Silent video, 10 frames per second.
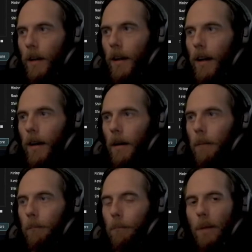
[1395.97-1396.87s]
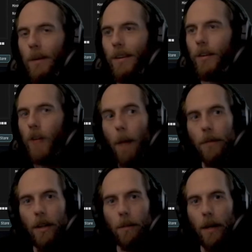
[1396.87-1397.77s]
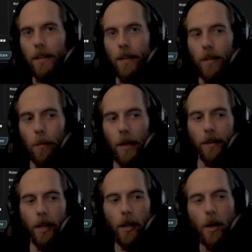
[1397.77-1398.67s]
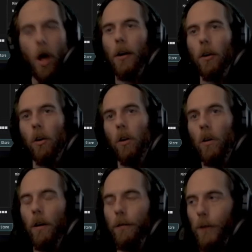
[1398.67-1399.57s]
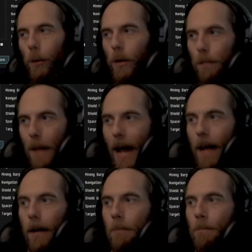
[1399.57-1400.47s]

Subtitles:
but was adopted by CCP as canonical a few years back.